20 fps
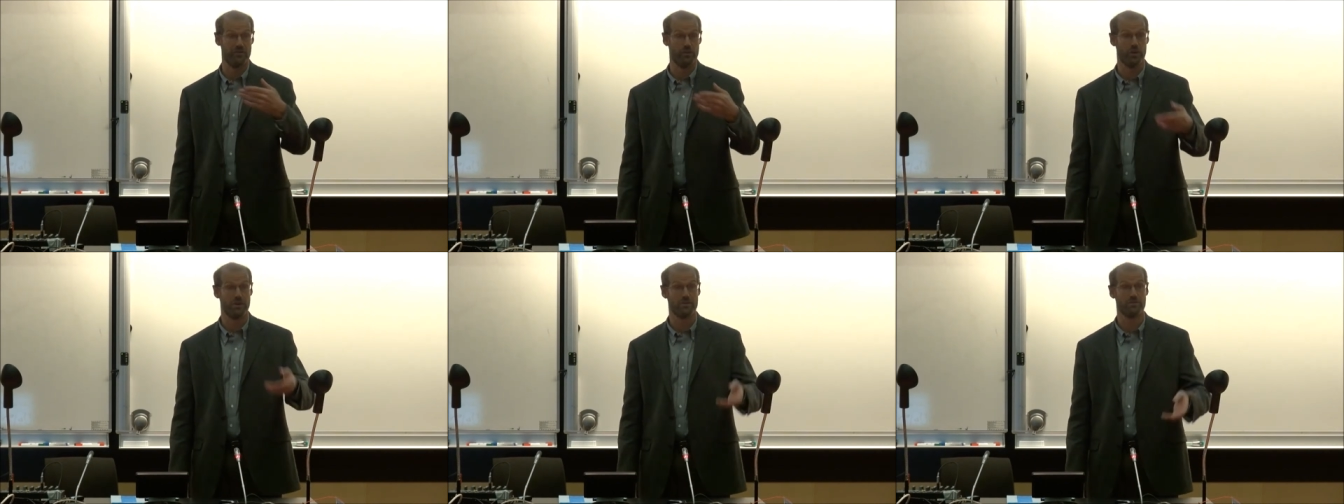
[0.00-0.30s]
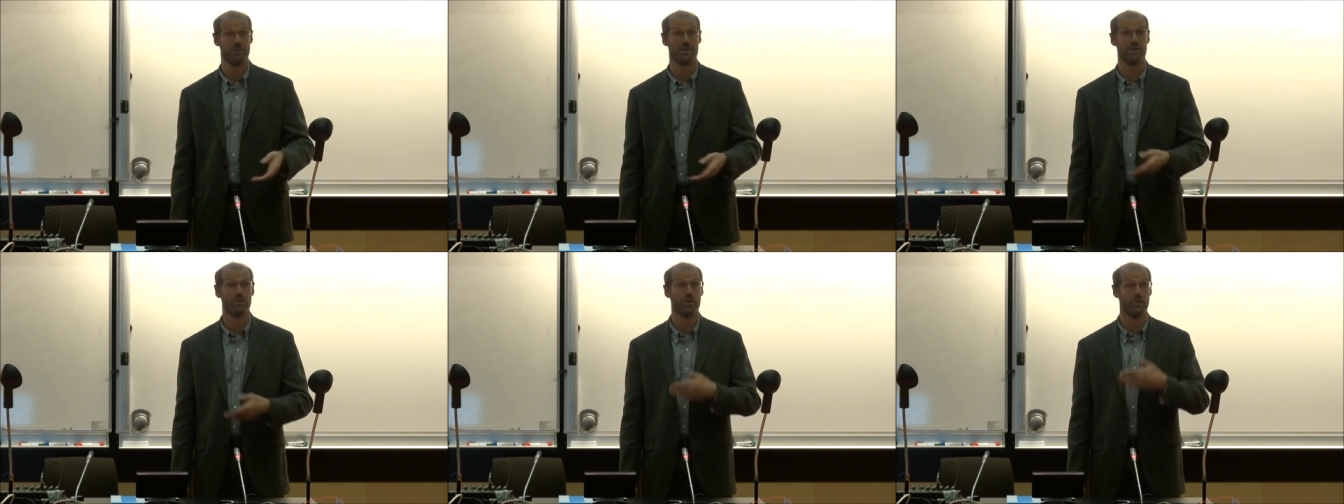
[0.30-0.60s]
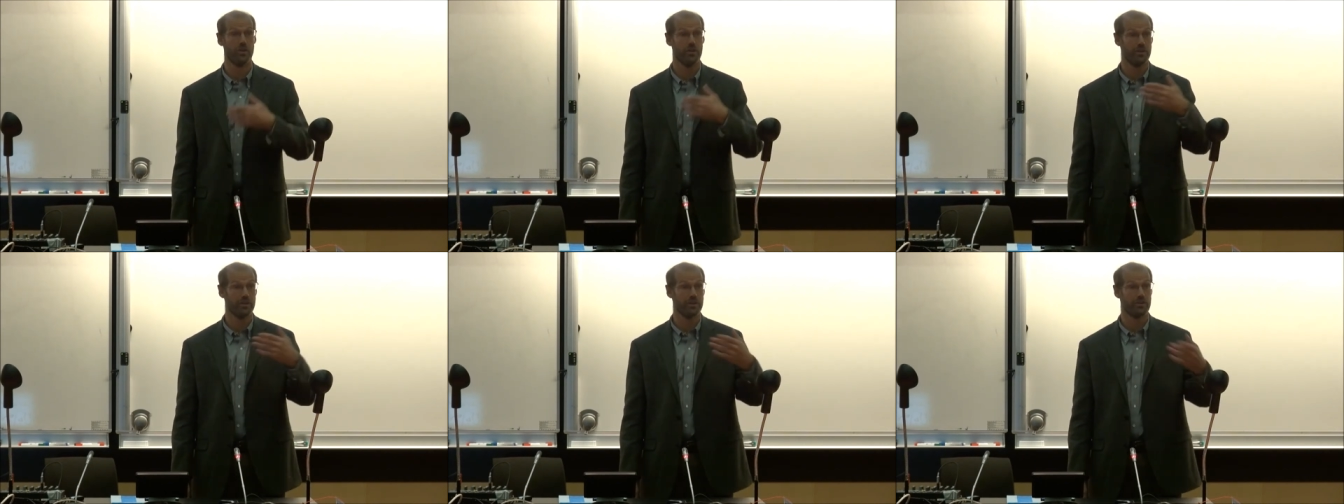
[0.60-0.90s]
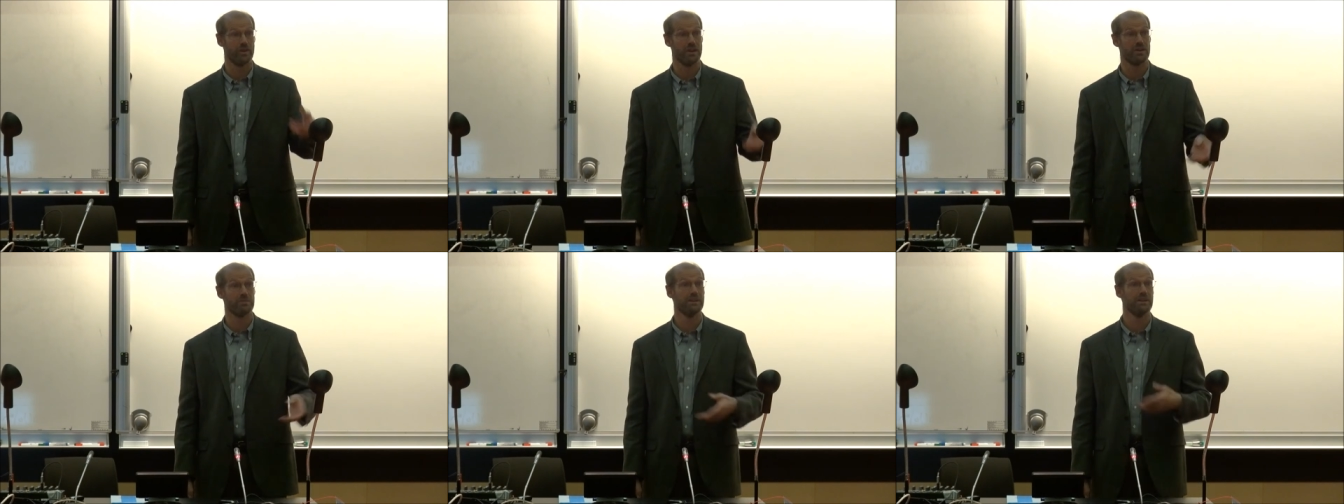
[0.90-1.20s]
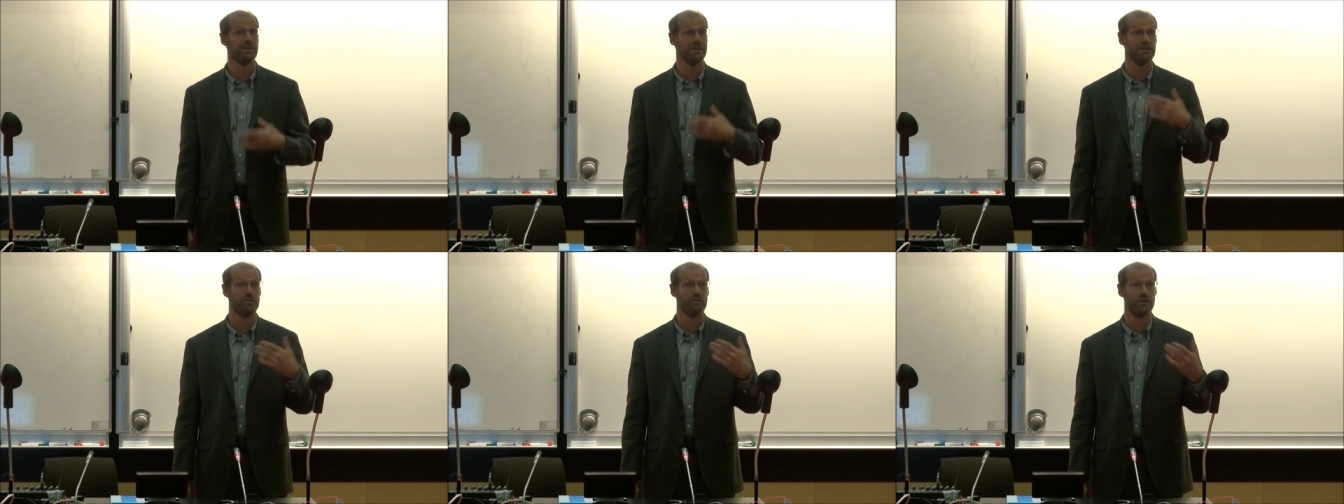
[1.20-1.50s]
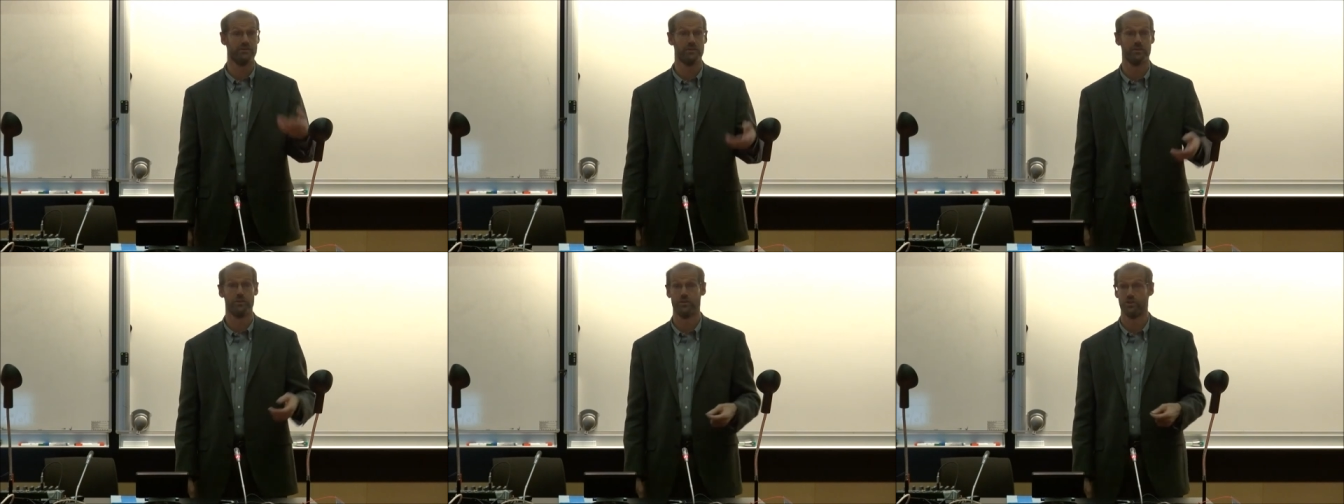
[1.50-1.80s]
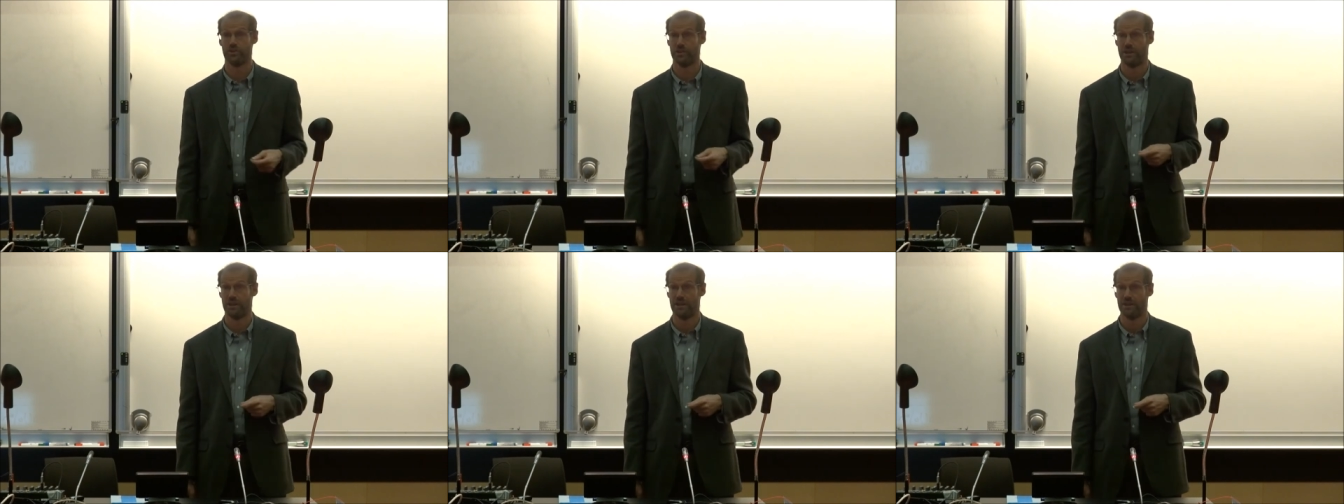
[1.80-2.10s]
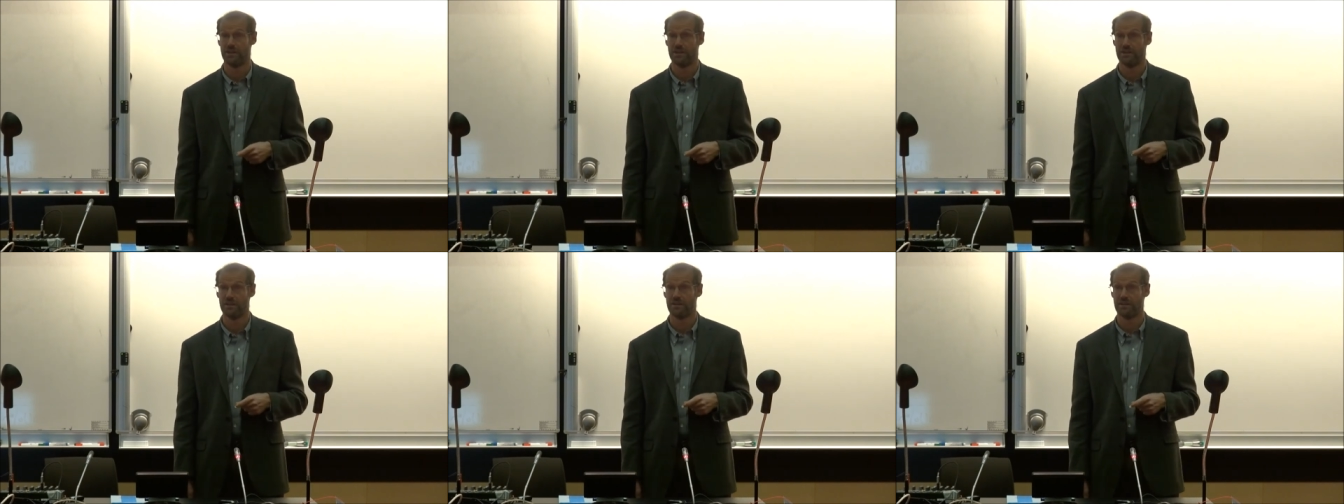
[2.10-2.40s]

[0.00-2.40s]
of what has been called the credibility revolution in,